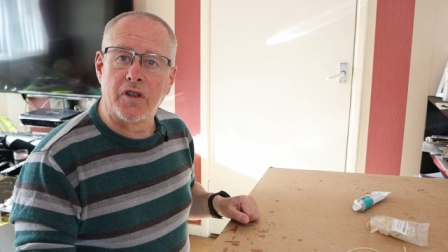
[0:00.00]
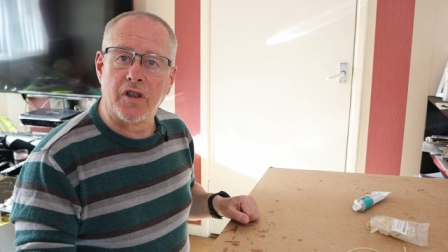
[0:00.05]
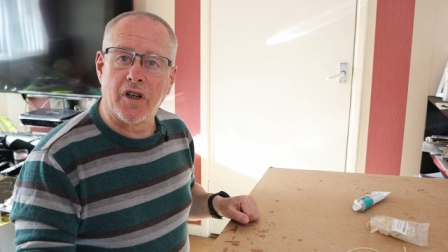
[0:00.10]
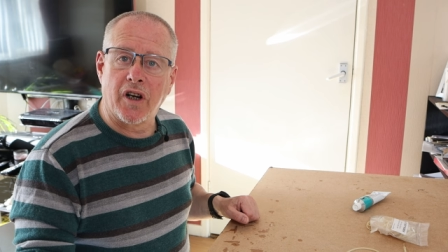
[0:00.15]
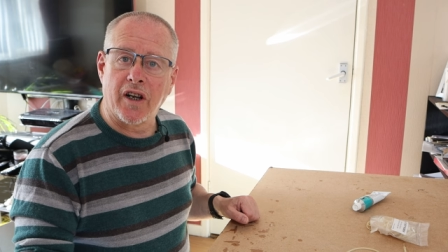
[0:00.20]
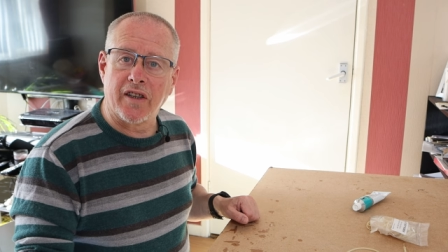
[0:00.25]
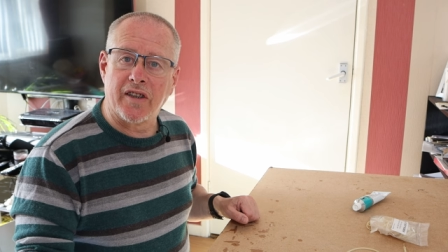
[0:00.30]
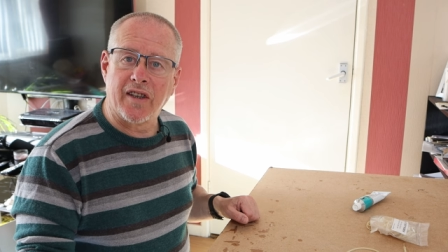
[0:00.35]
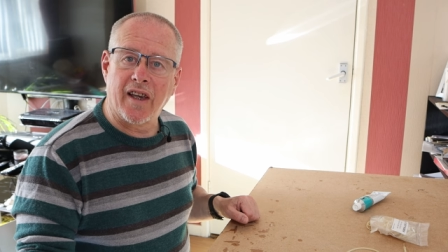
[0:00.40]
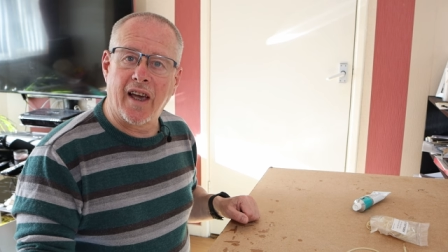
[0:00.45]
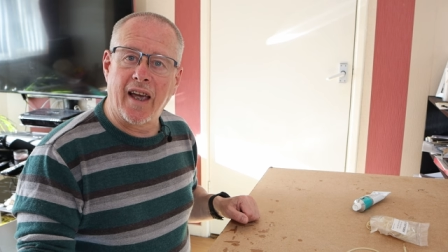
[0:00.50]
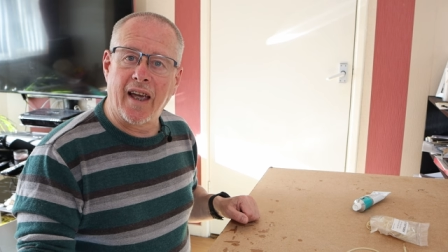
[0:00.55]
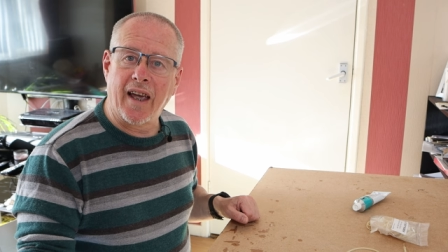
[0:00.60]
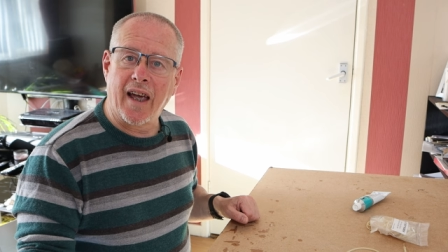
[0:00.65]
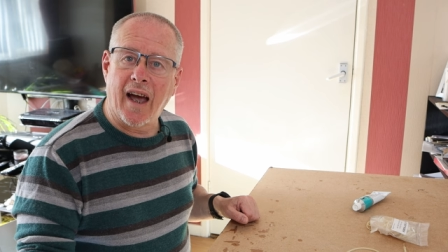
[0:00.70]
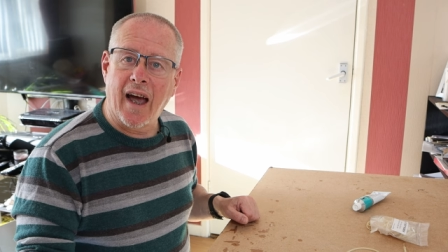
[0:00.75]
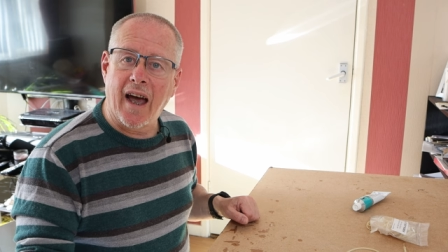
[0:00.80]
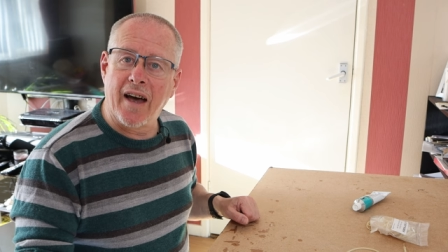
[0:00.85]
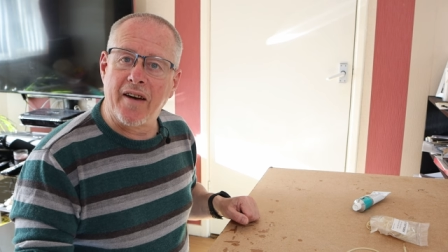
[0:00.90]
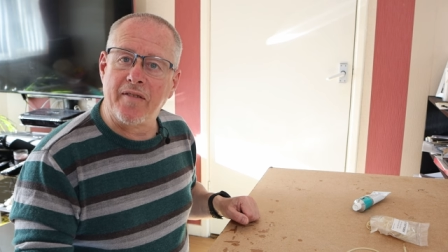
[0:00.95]
should I
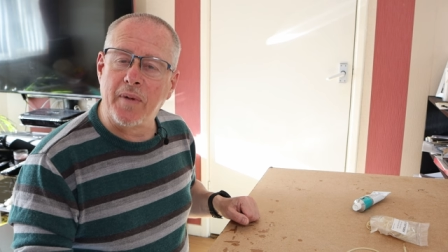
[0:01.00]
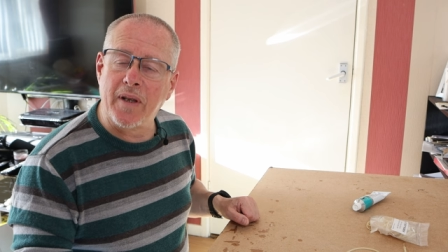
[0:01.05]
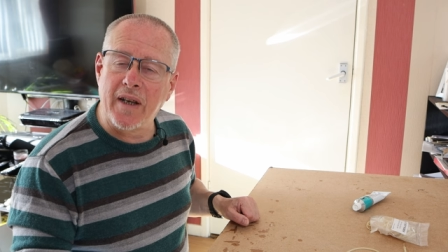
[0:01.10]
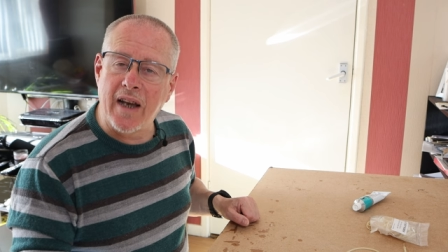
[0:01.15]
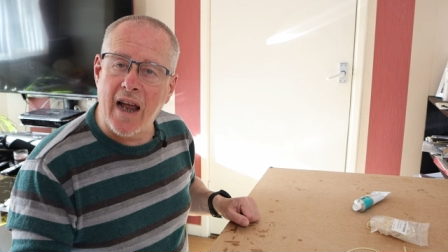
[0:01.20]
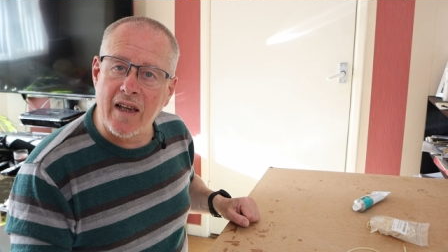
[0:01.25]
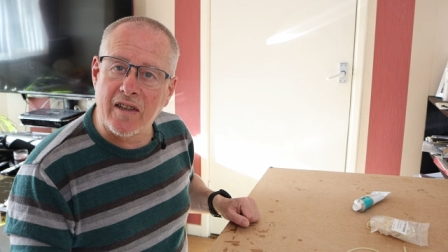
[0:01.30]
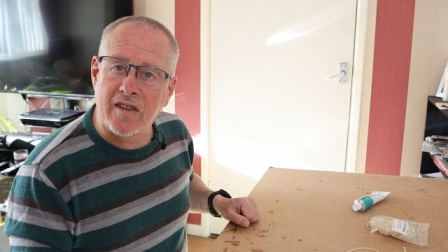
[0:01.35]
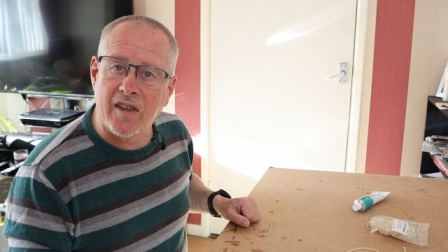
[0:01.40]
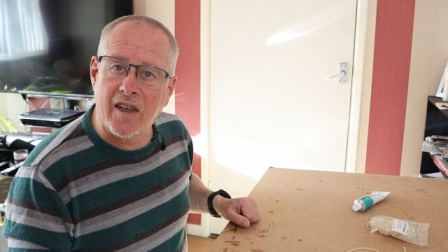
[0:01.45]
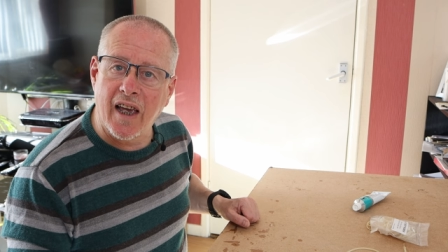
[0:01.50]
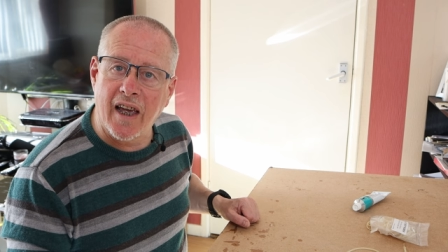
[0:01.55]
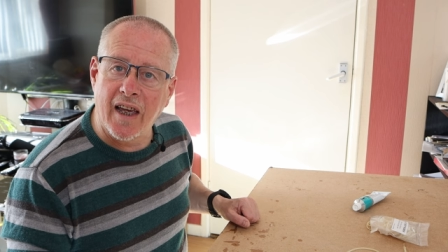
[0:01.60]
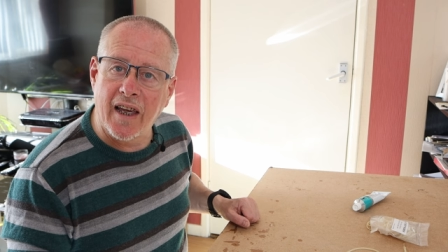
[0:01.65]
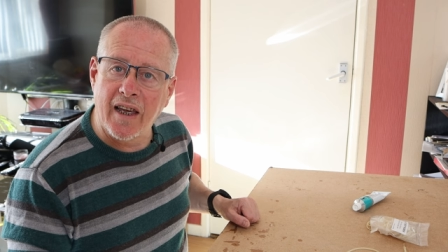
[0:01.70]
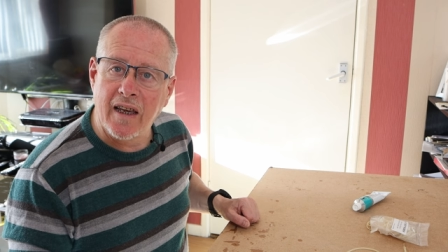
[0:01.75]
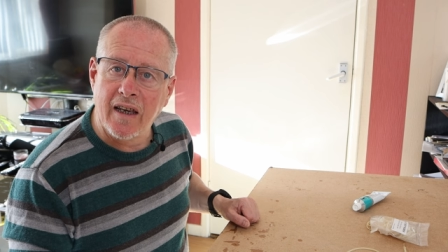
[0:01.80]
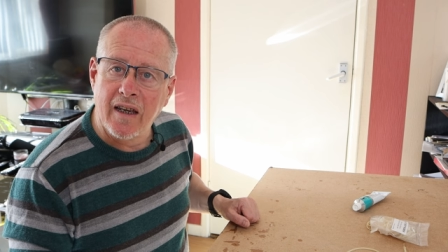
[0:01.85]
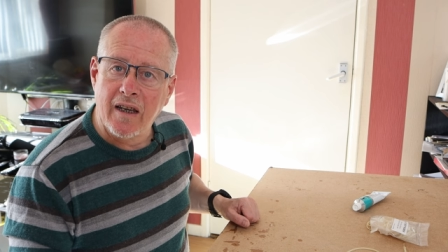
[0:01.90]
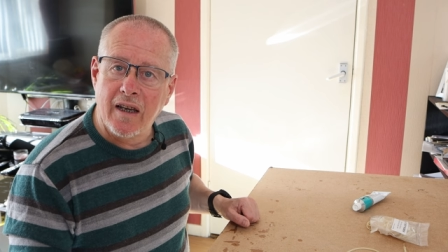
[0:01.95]
say, have been
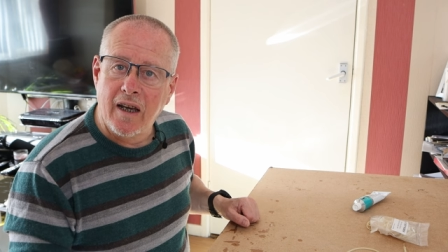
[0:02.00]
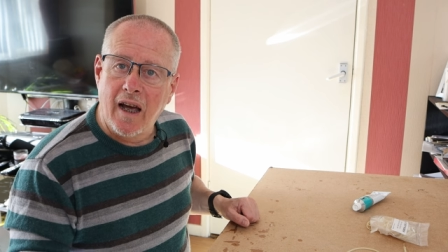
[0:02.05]
asking